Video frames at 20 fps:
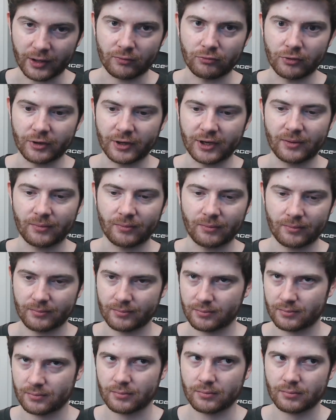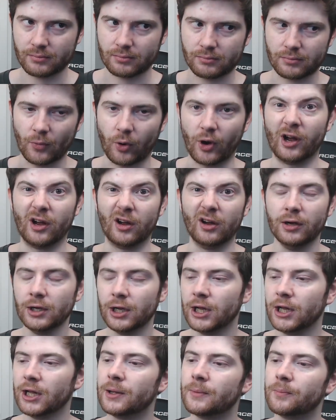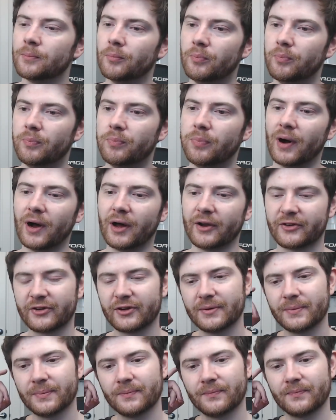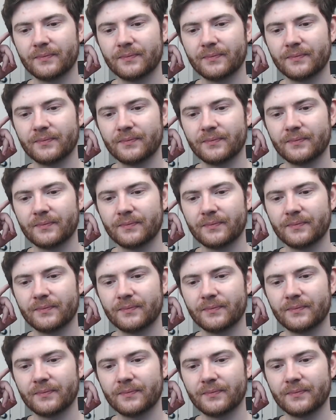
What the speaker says: like Rudy and her, but